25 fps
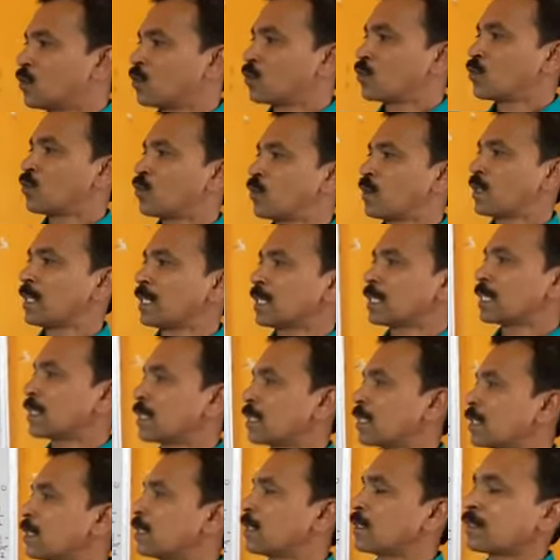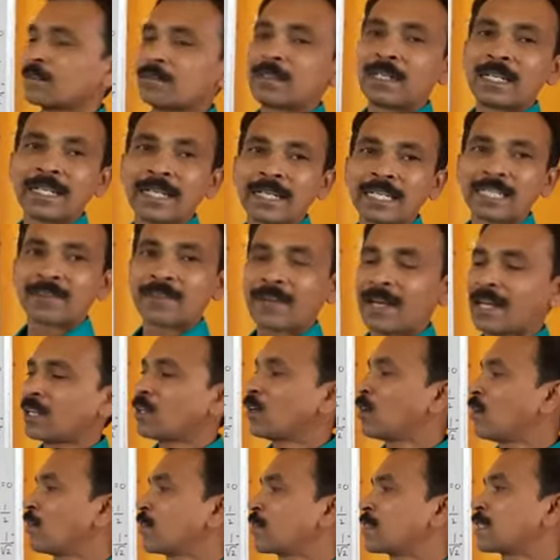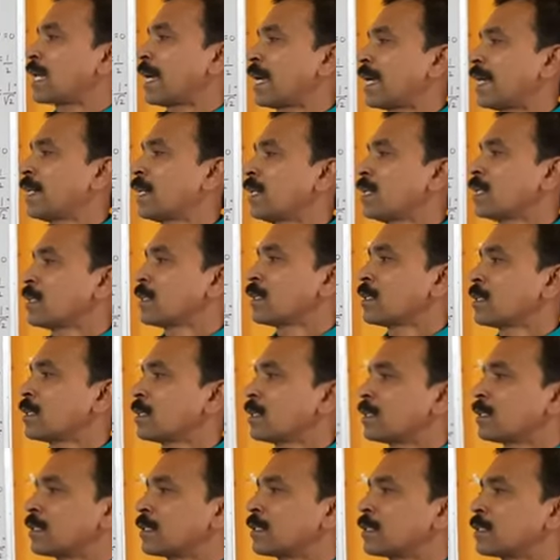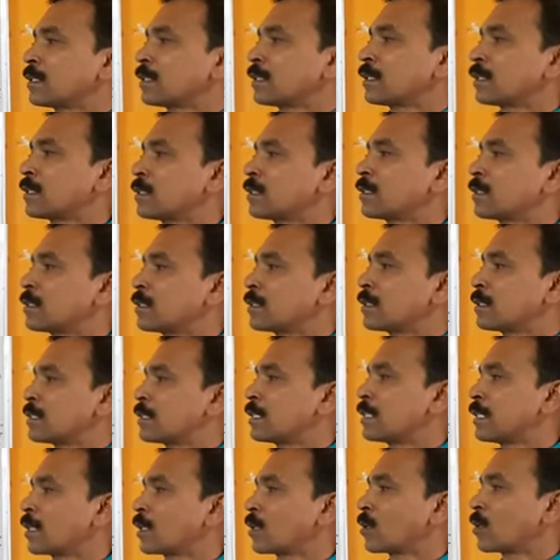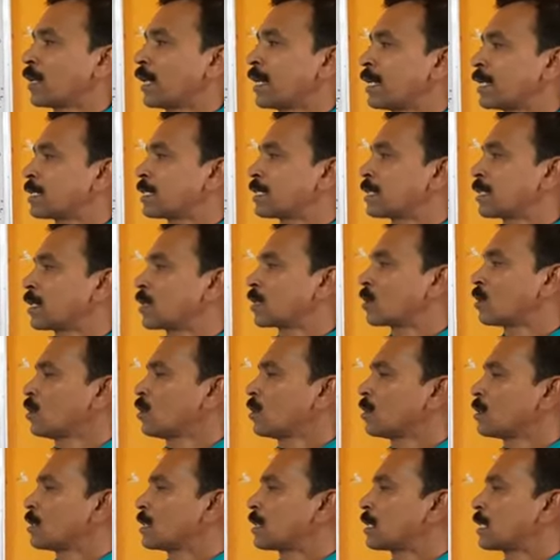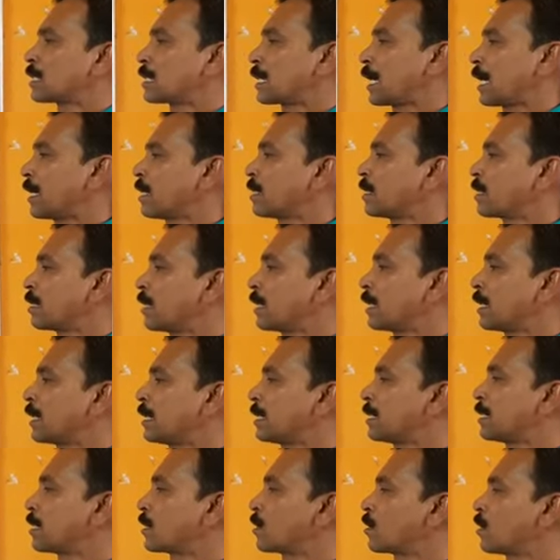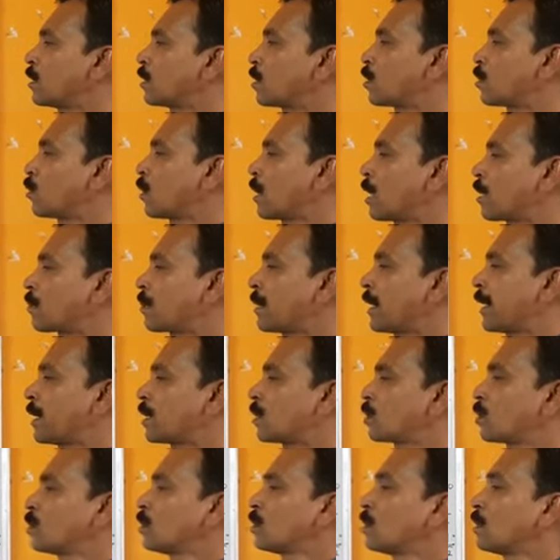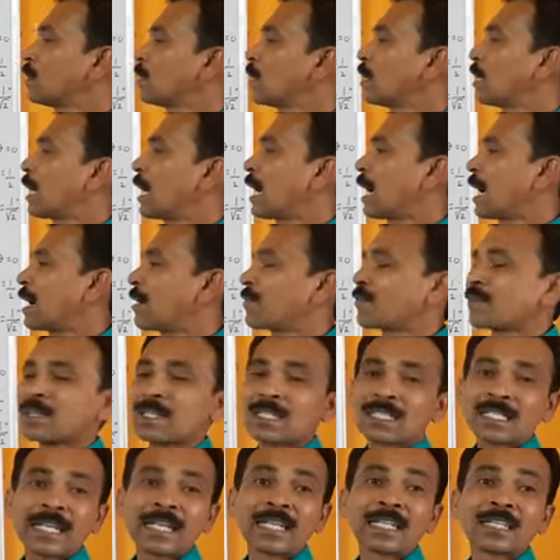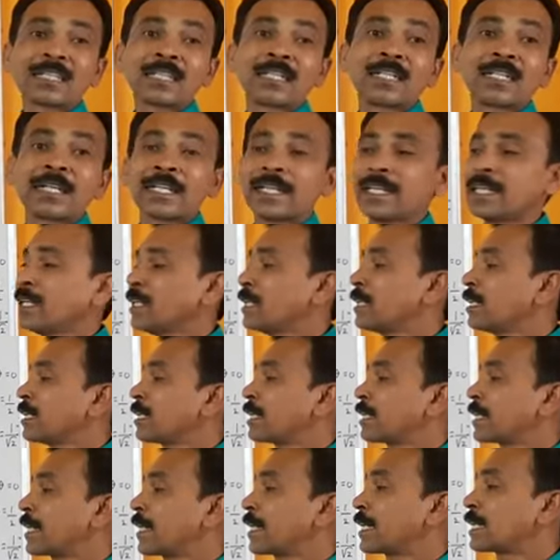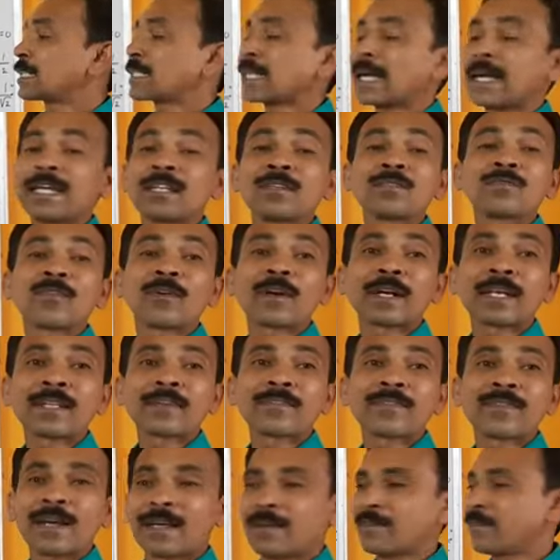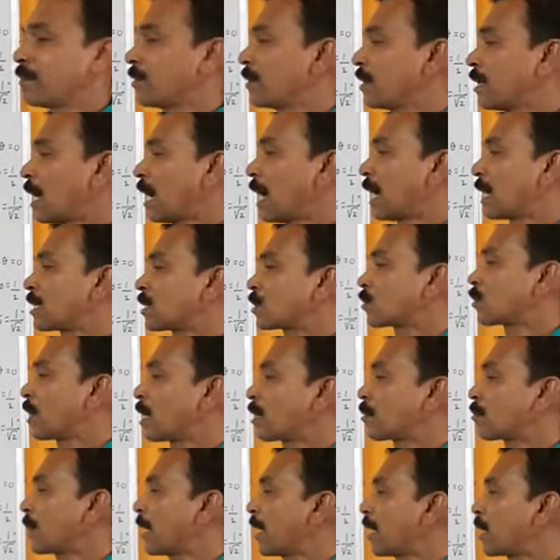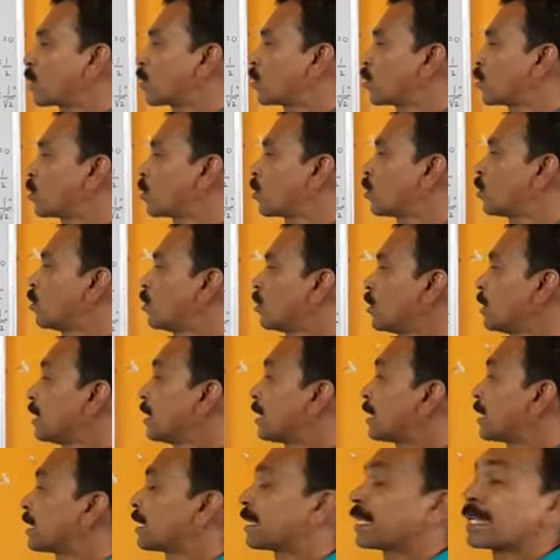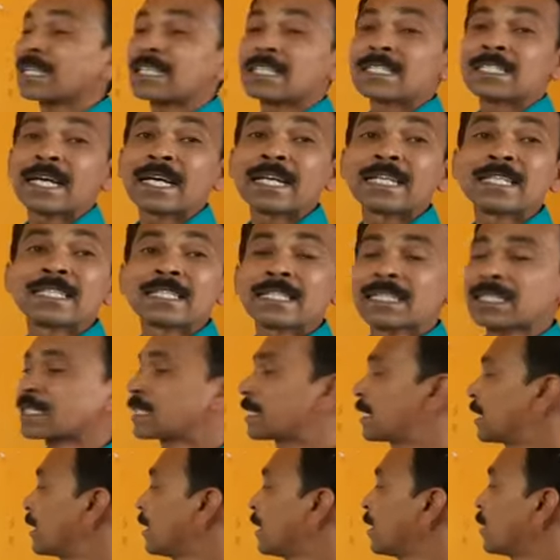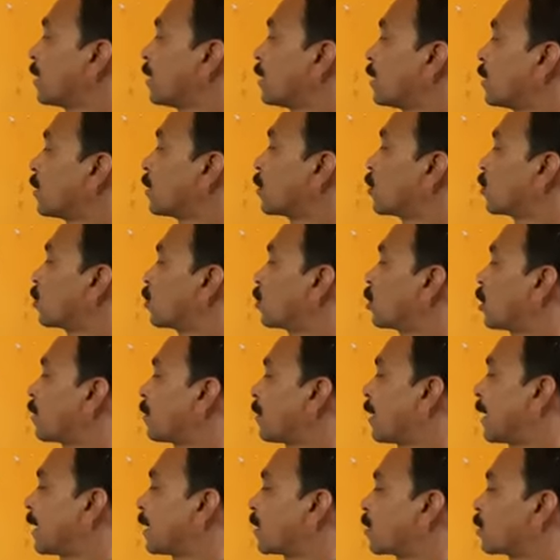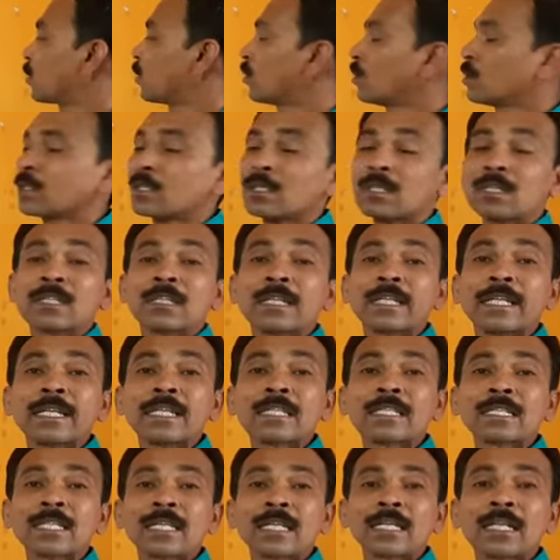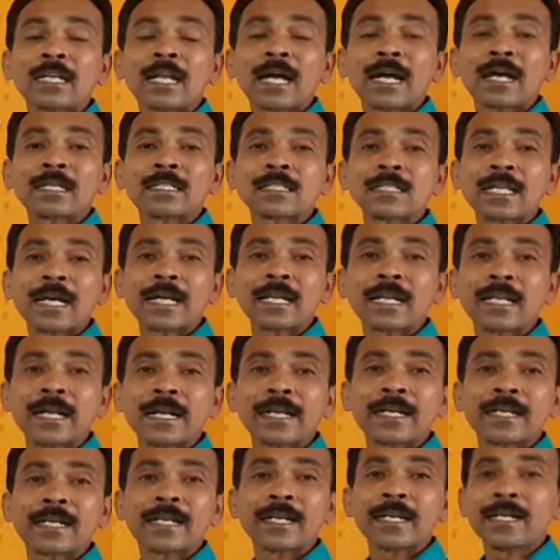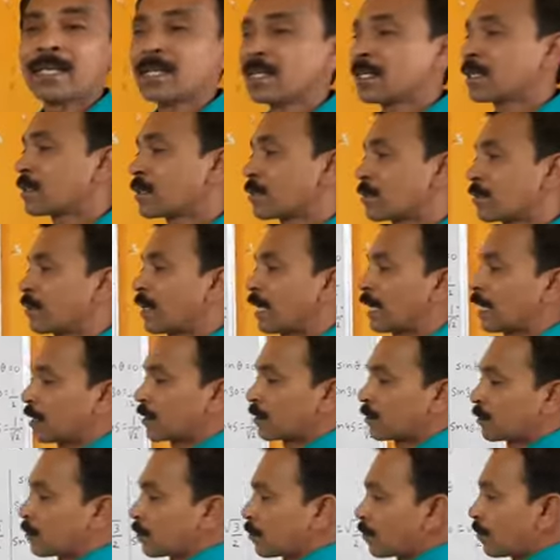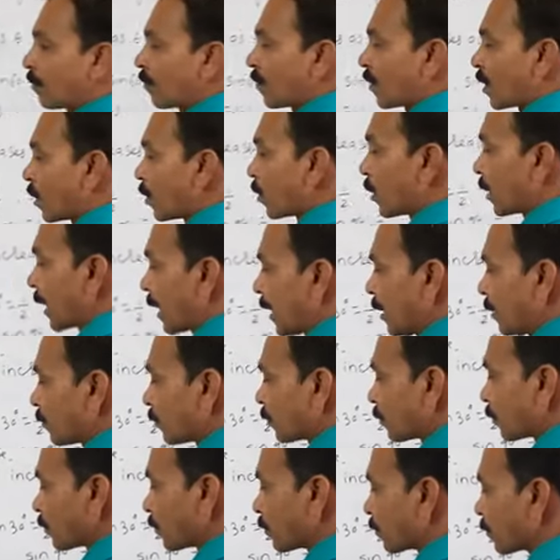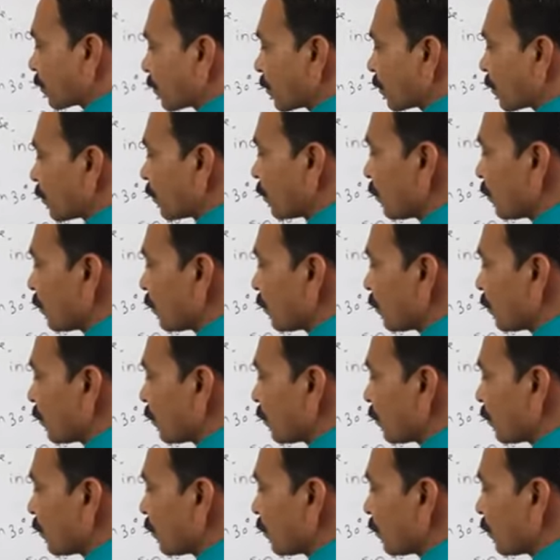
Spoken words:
First, we'll take the value of sine 0 as 0. Sine 30 is equal to 1 by 2. After sine 30, take sine 45 as 1 by root 2. Then sine 60, root 3 by 2. Then sine 91. Okay?